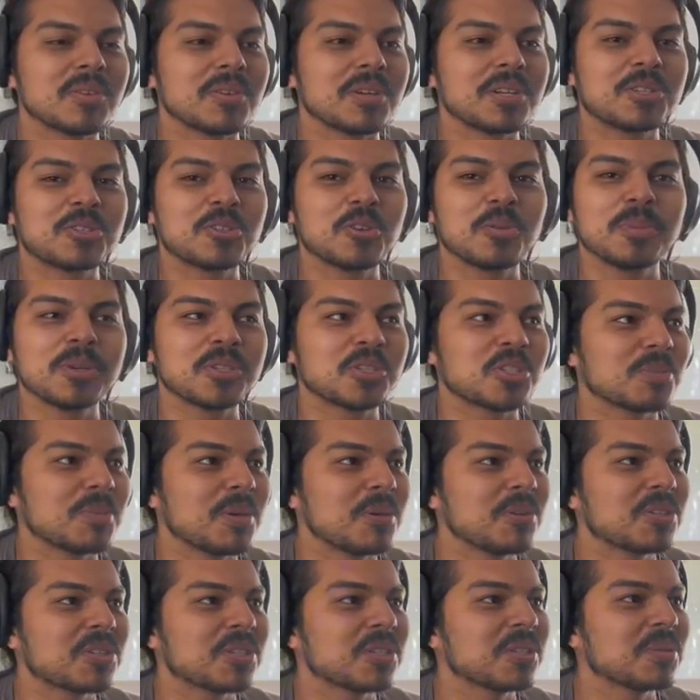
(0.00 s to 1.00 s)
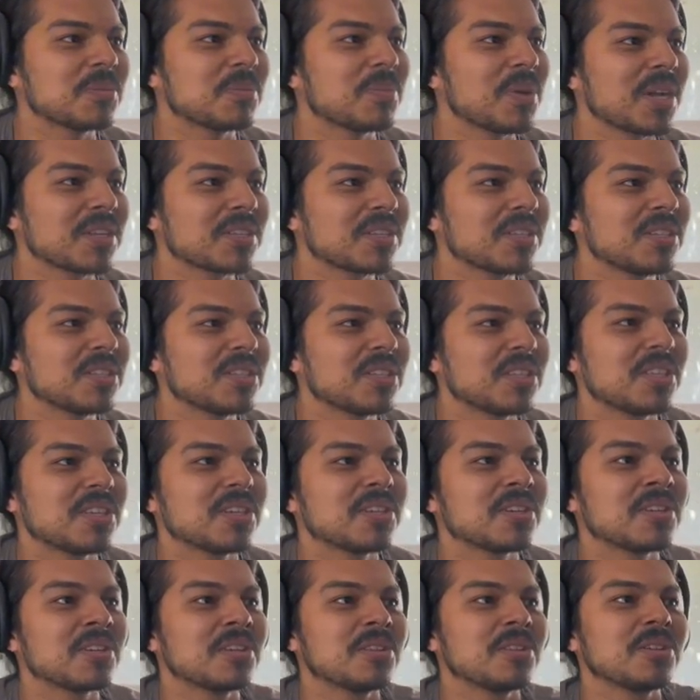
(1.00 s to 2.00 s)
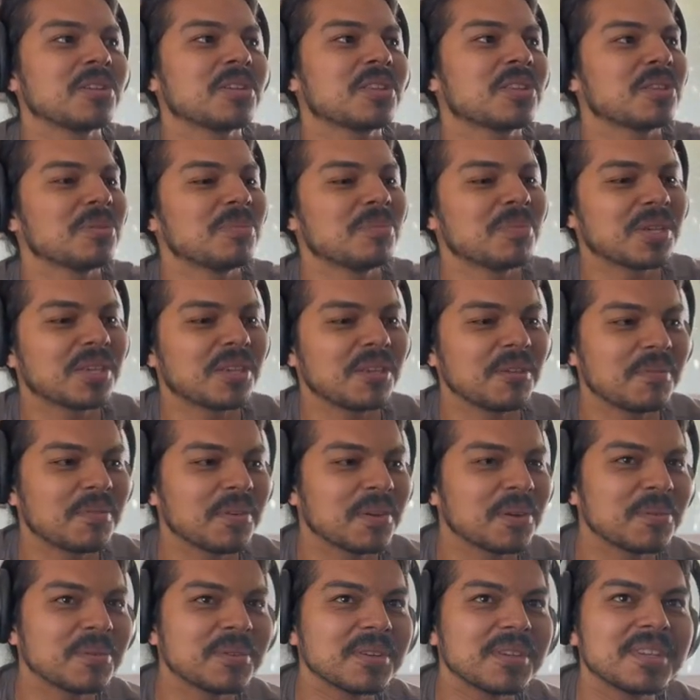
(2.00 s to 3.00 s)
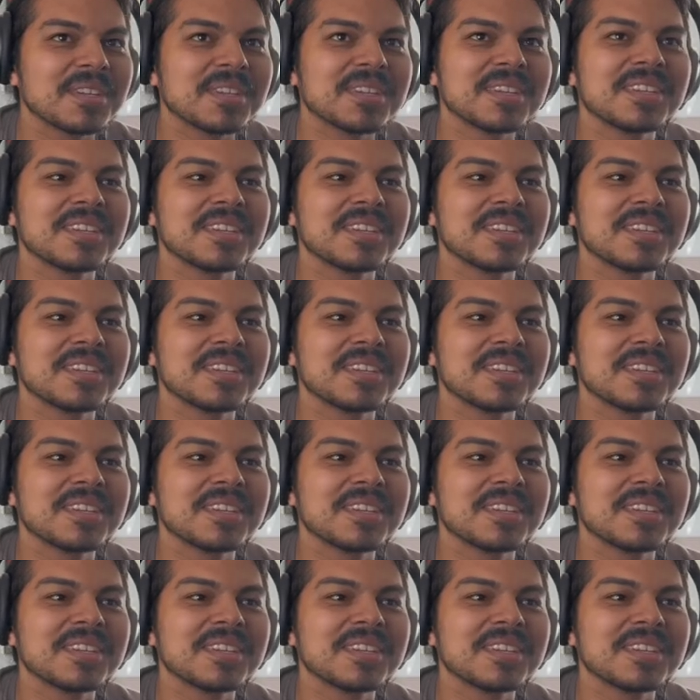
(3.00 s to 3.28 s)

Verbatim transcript: so much emotion packed into there. What's the Mickey phone. Oh.